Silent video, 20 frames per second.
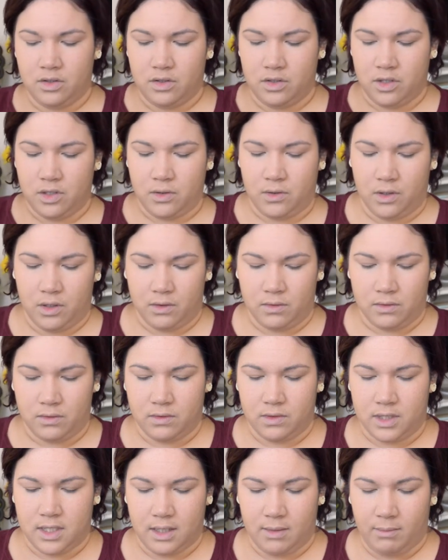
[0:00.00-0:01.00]
to
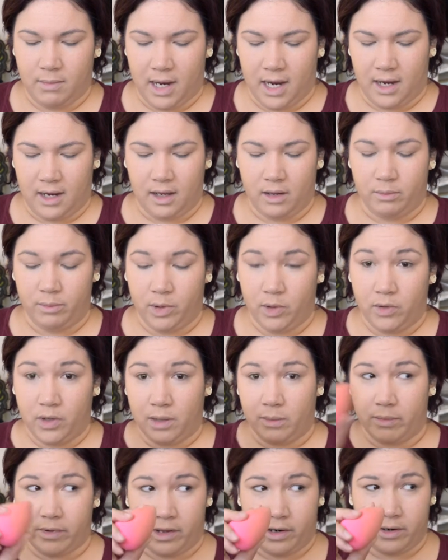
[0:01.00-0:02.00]
use my
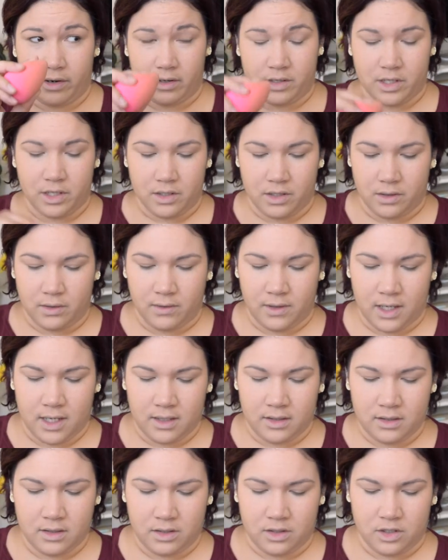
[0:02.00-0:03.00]
beauty blender to do
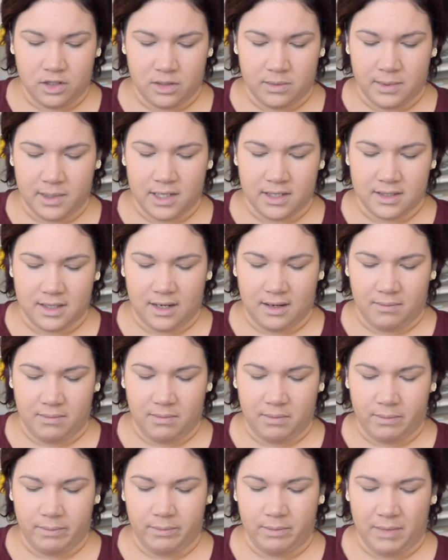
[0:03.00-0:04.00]
this, just because it
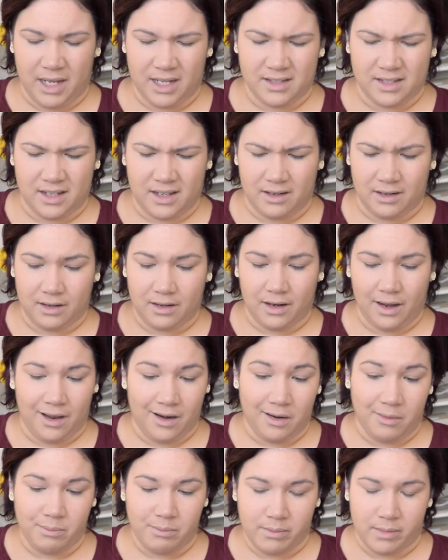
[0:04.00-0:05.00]
makes it
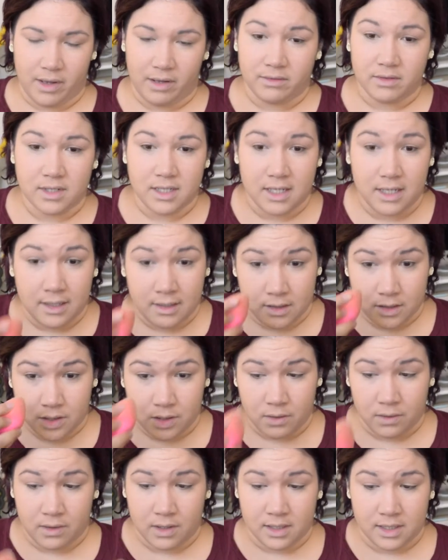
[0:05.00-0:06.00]
kind of melt
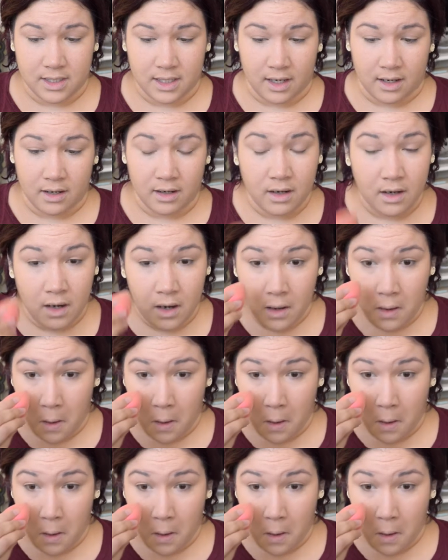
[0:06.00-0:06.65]
into the skin.